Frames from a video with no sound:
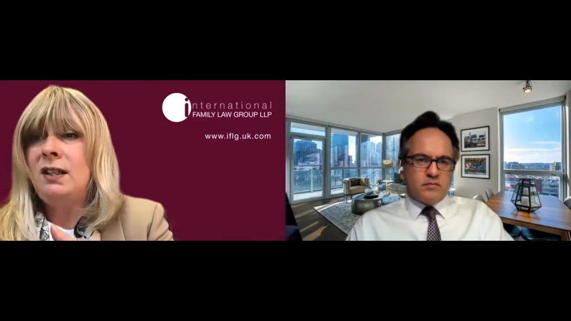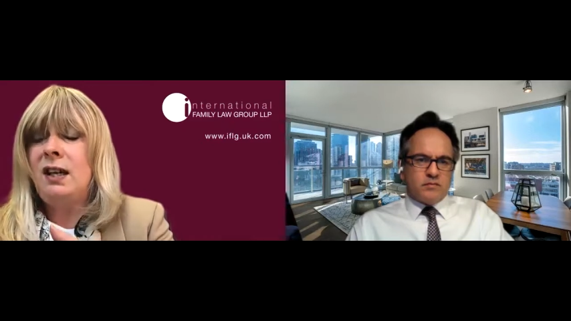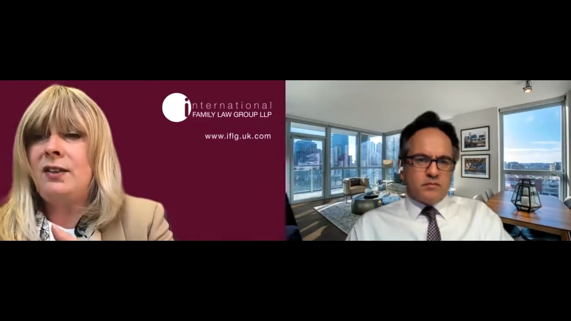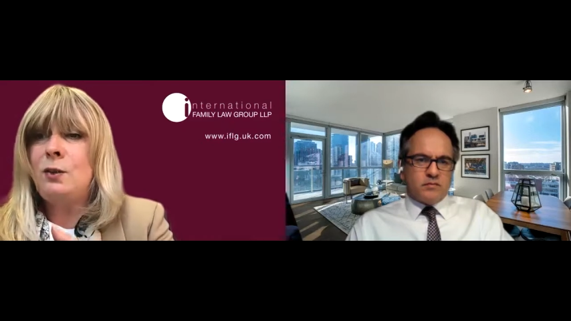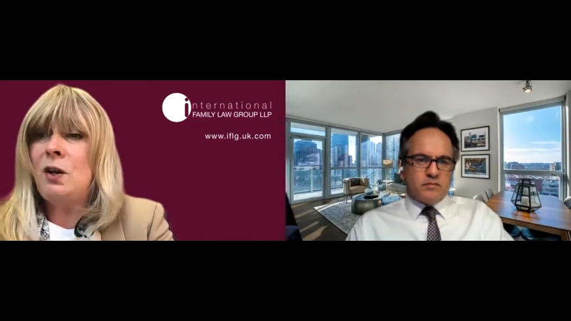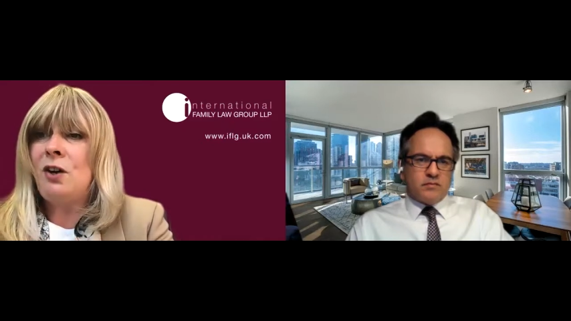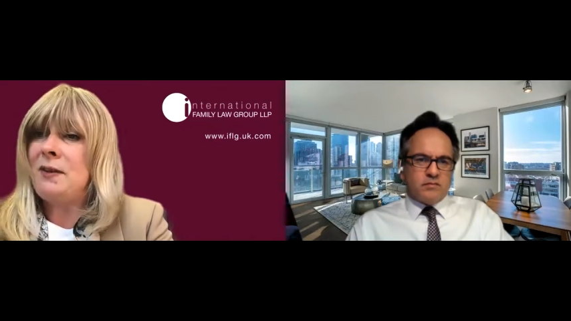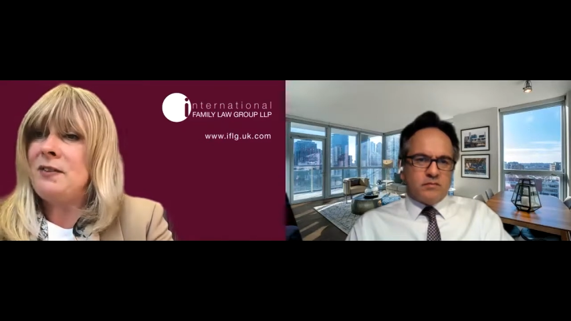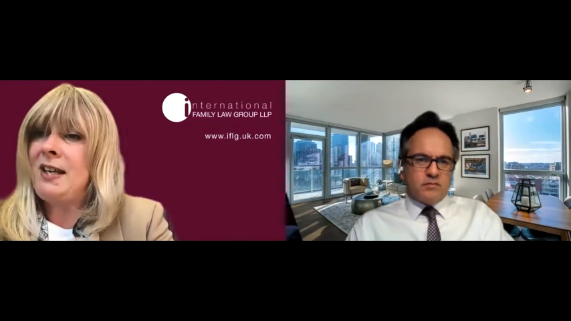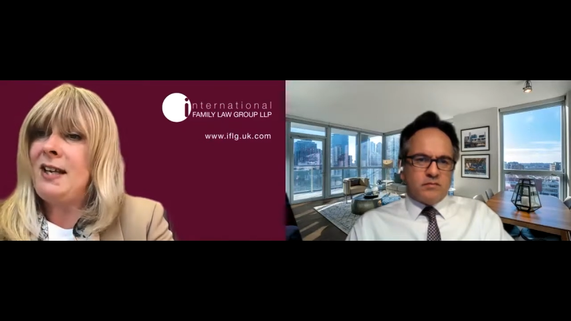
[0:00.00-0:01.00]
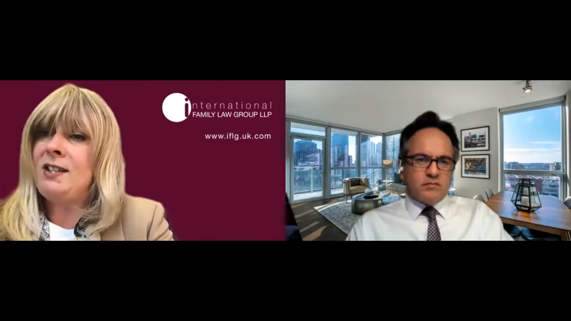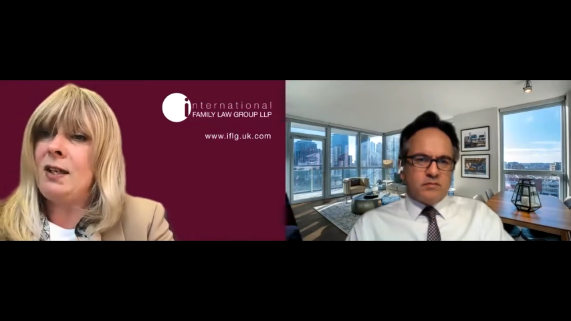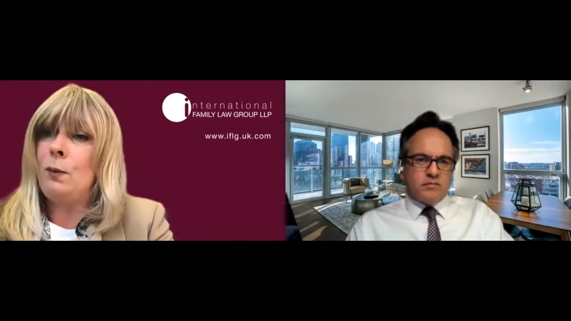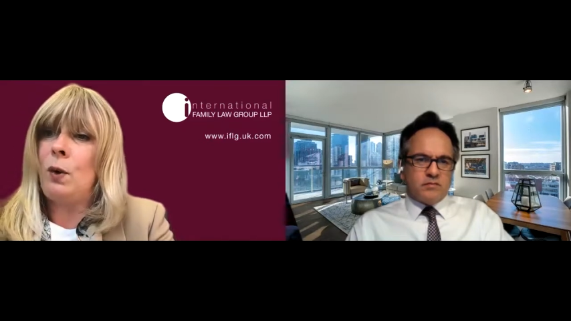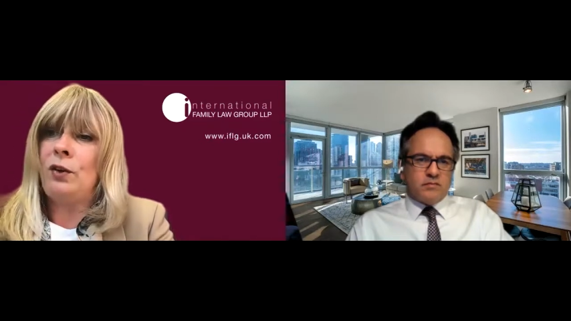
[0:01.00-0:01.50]
Speaker 1: and then 12 months
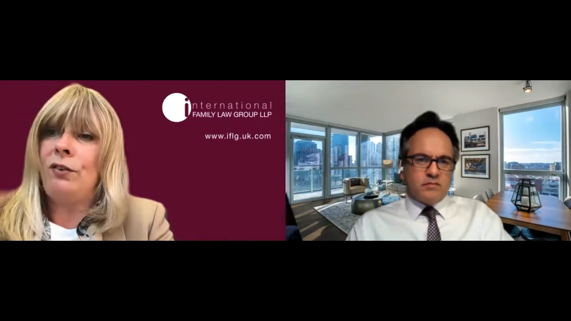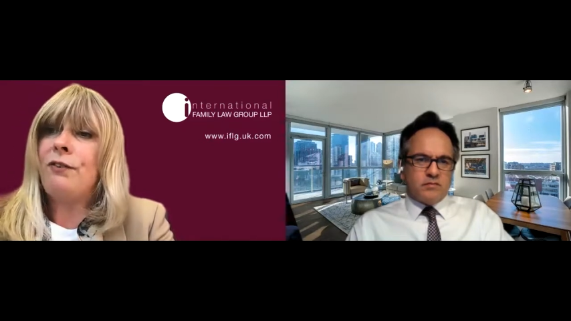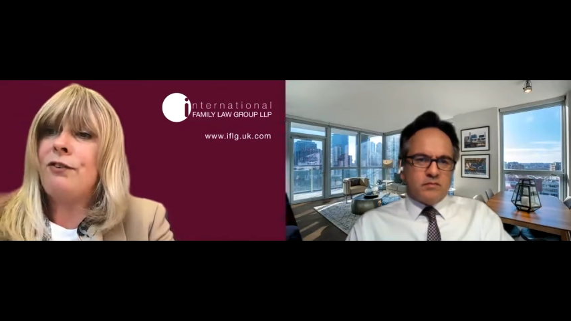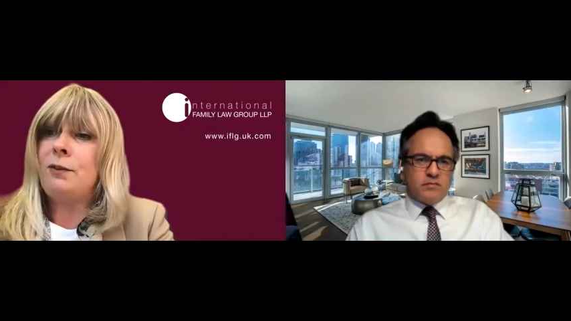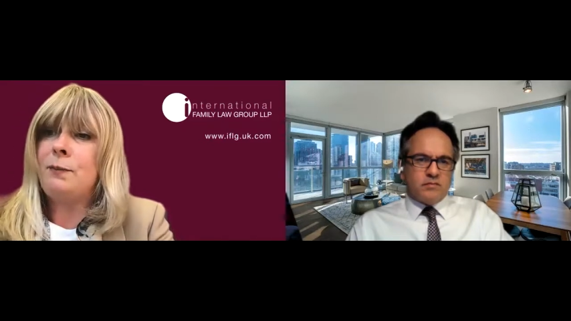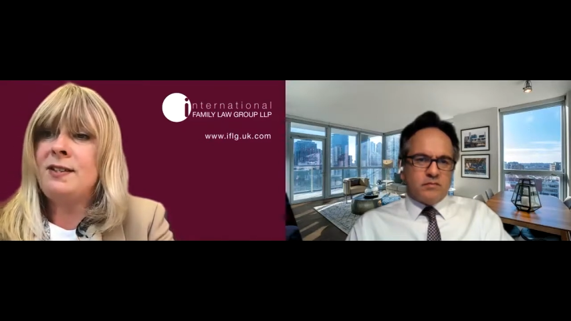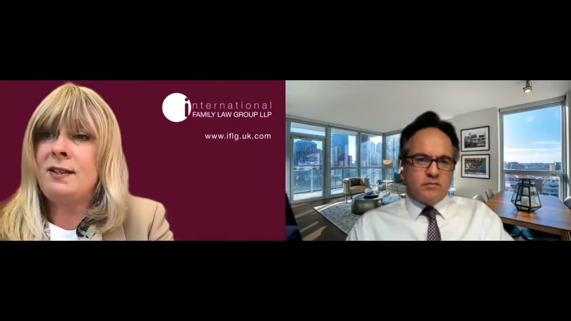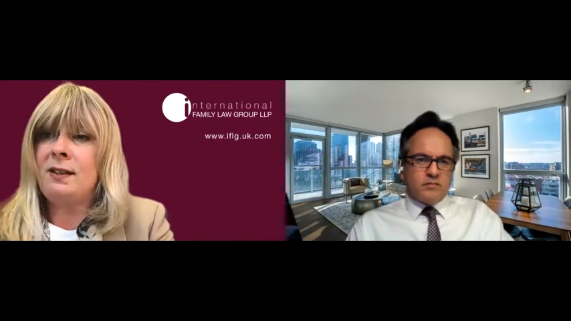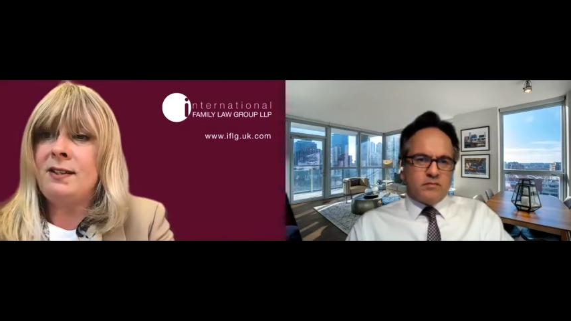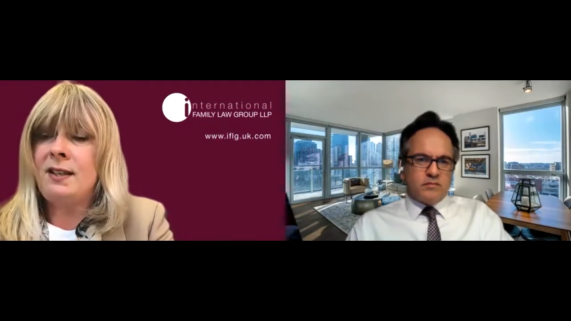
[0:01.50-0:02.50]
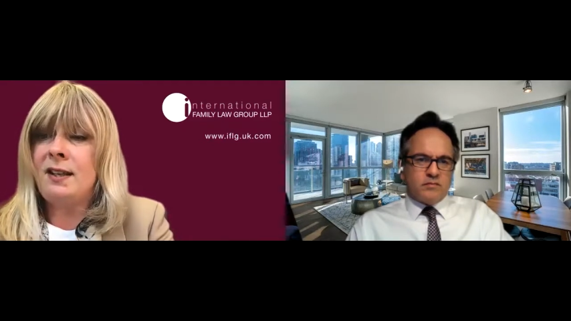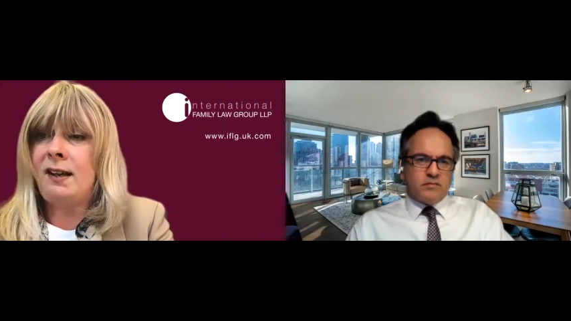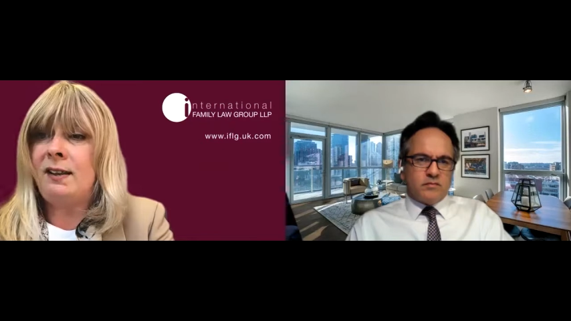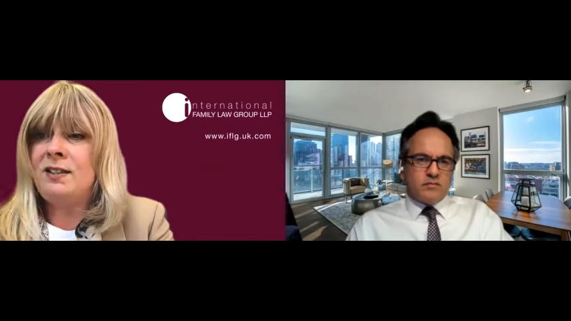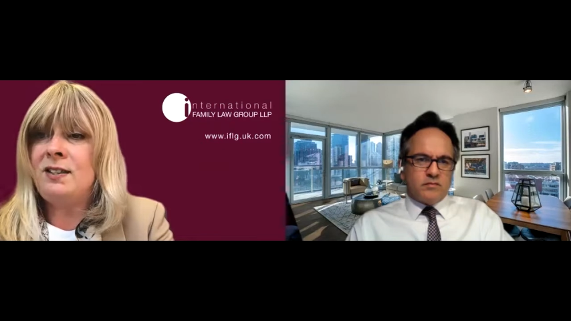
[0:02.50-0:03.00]
later, one or other of them decides that they're
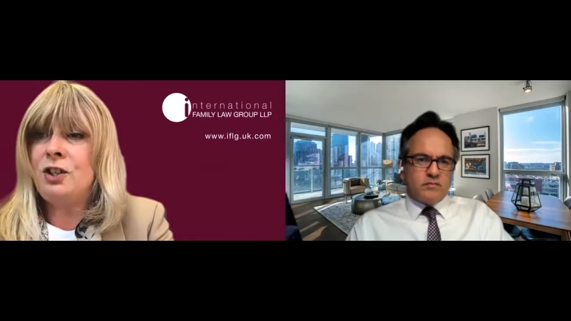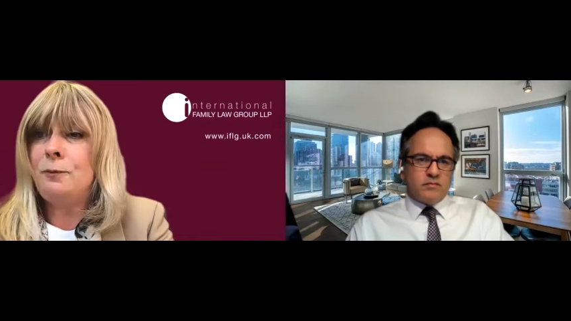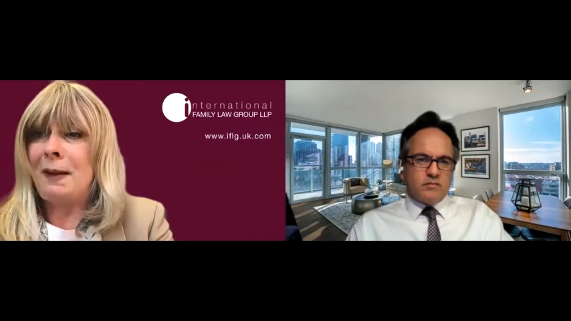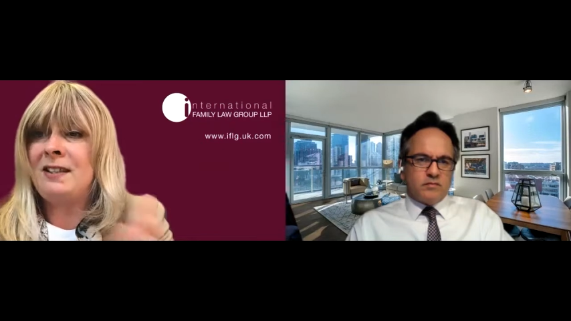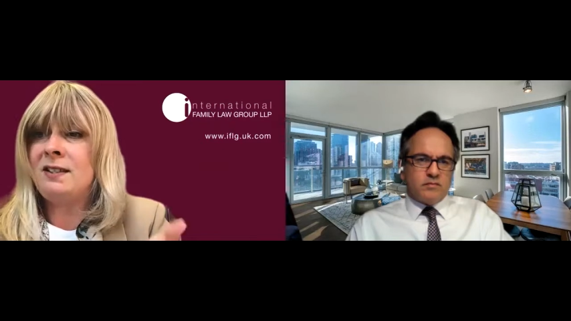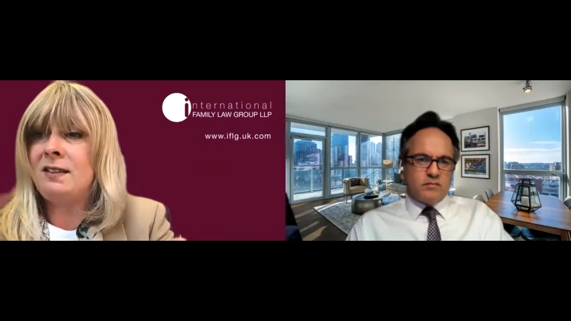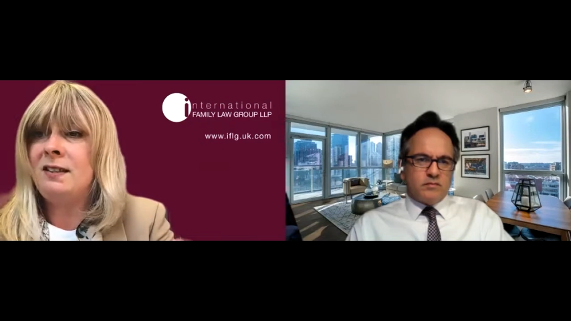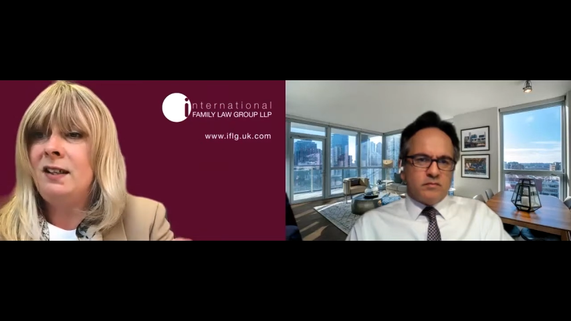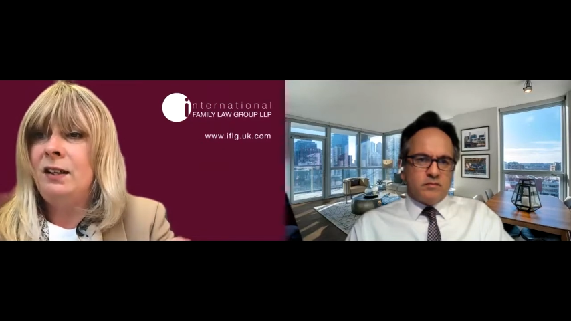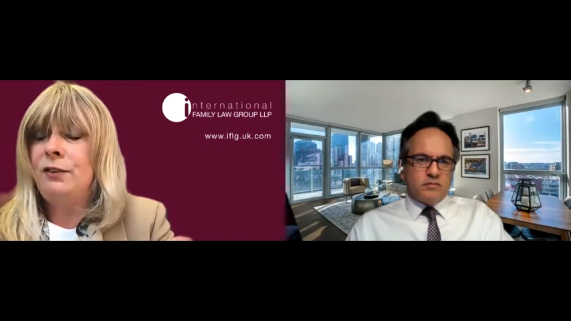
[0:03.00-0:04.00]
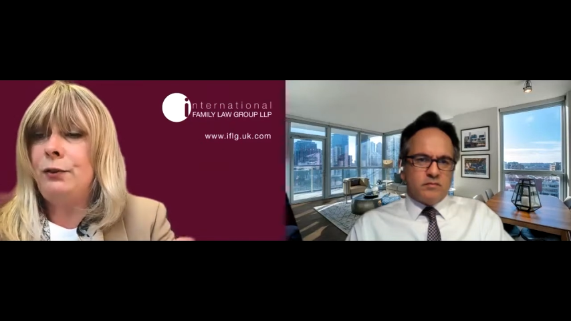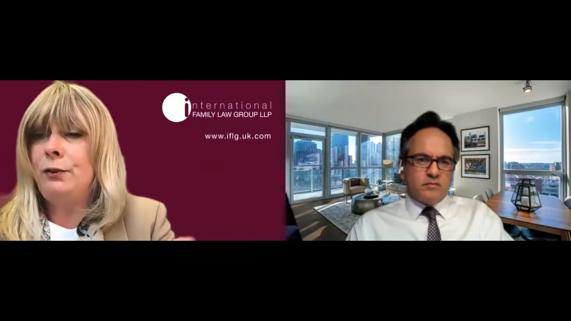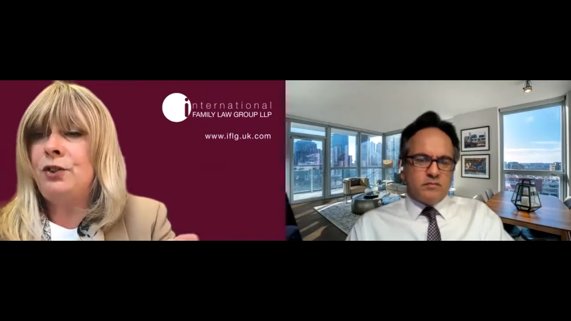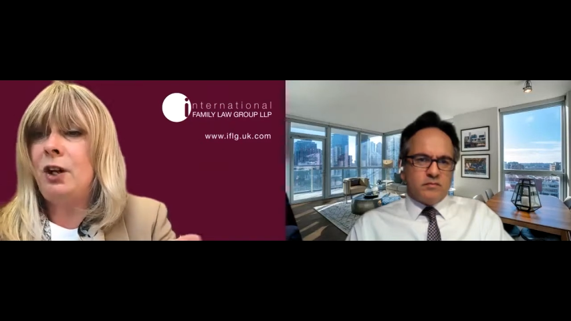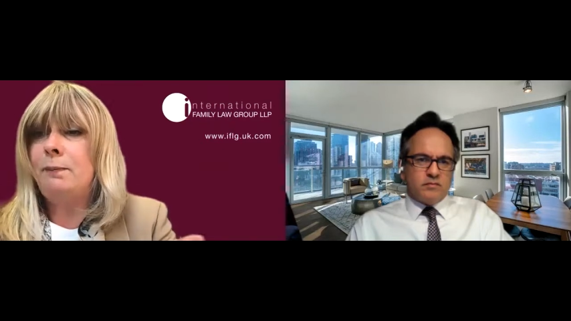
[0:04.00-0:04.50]
going to do better through the
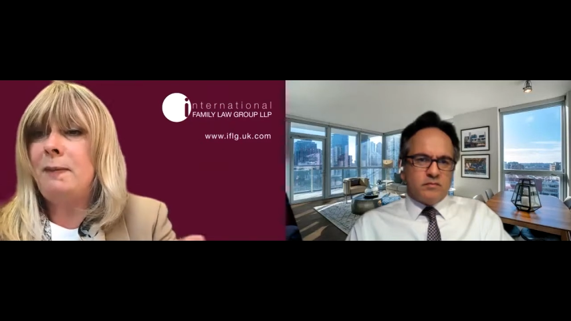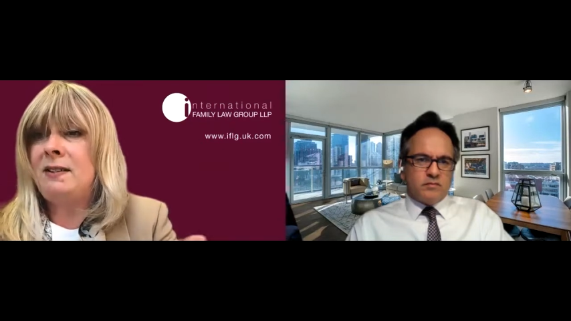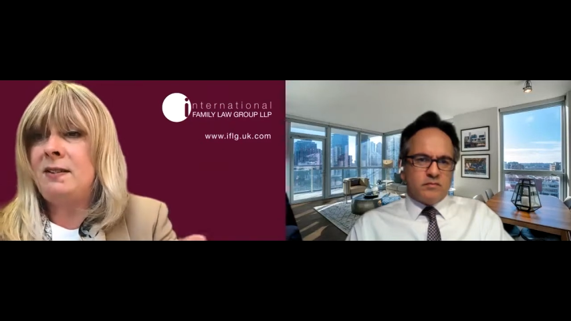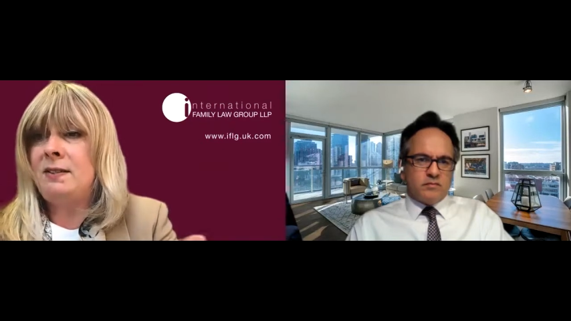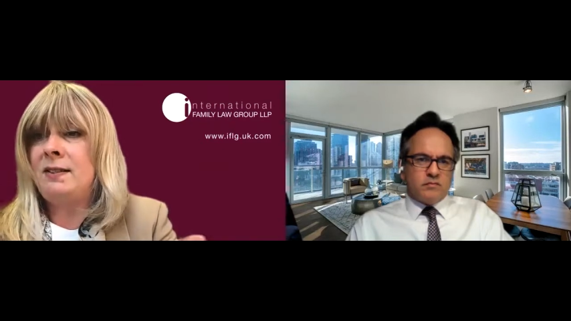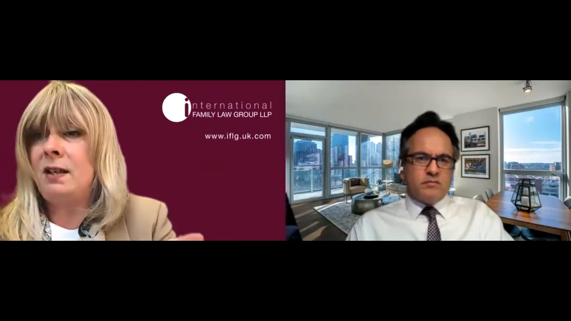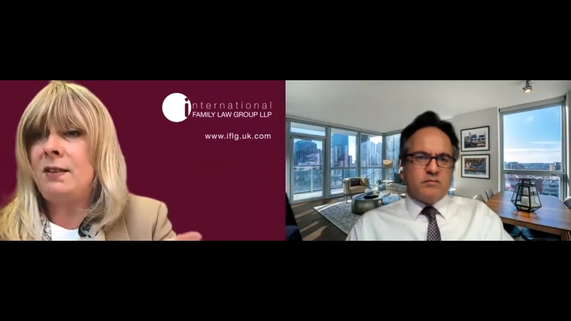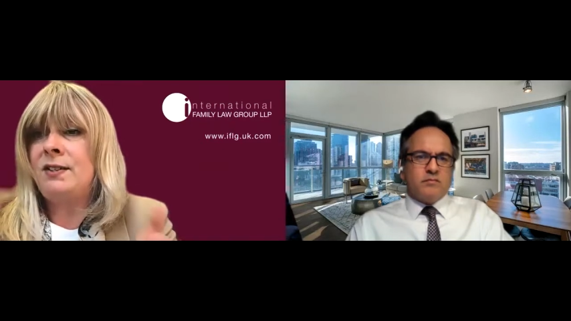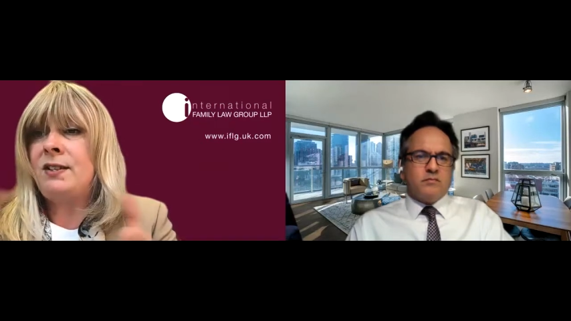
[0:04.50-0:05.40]
child maintenance service.